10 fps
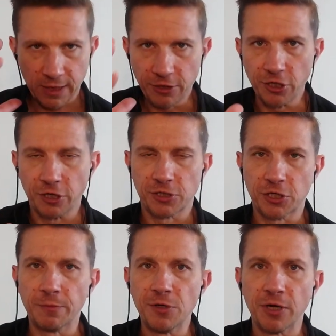you know, to
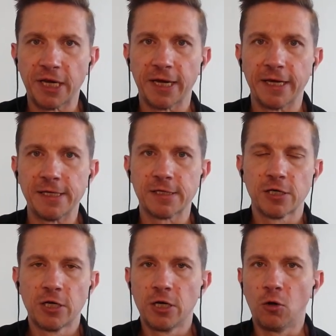communicate
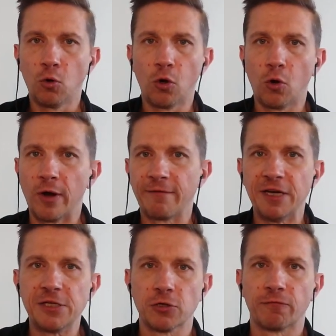or, or have
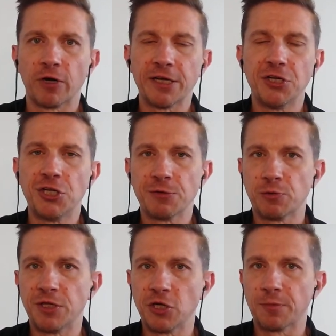any sort of relationships
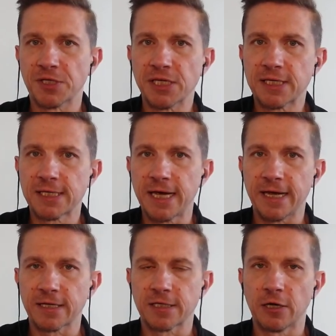with the opposite
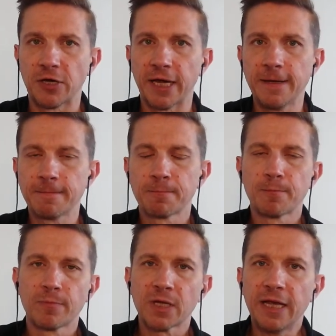sex. Okay.
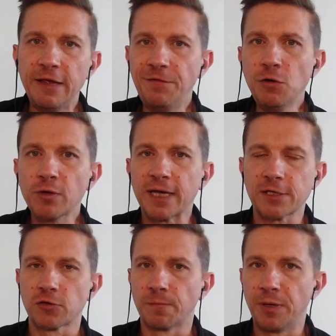If you were that
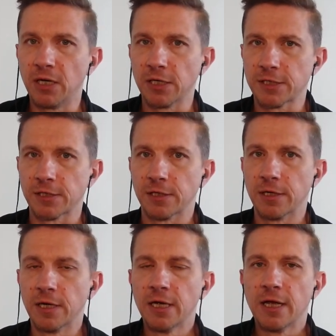sort of
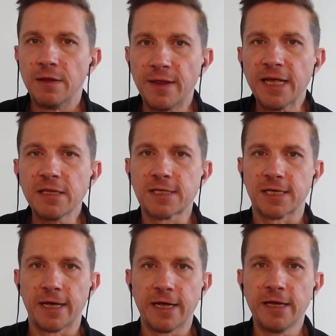person, then
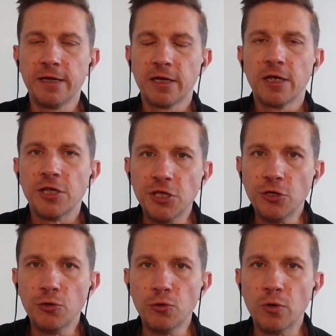say
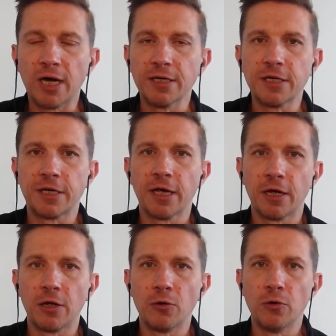you
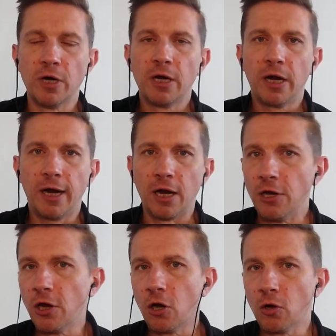undergo a
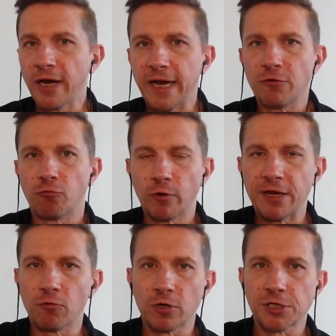long and
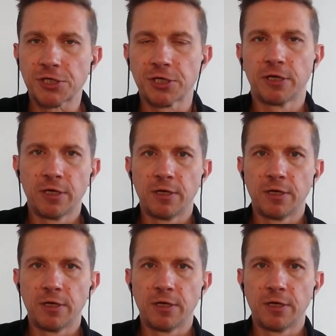rigorous